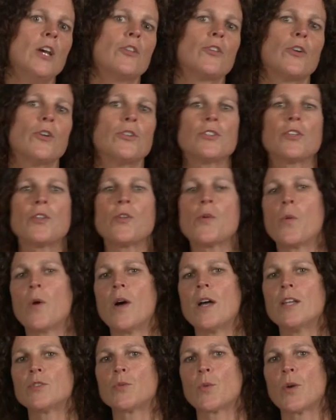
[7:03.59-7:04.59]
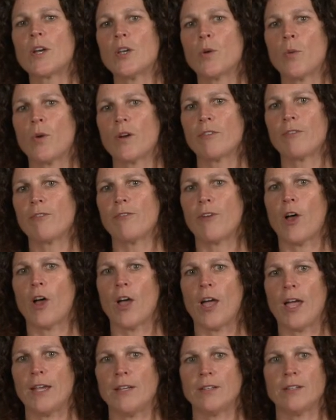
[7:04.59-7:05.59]
Those are the ones where you want to
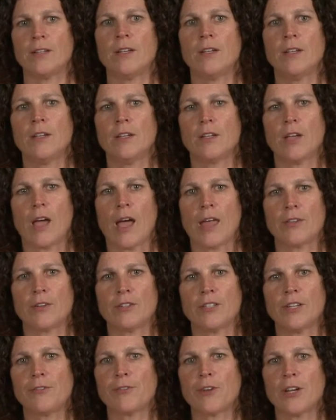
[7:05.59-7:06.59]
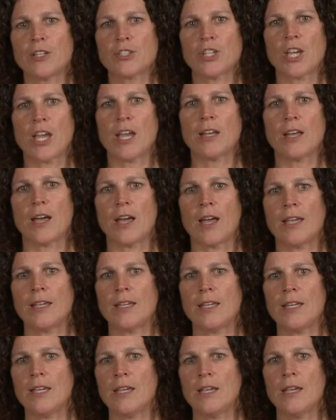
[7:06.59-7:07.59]
find either differentiate,
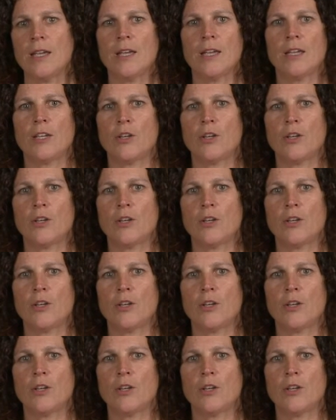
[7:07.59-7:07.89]
i.e.,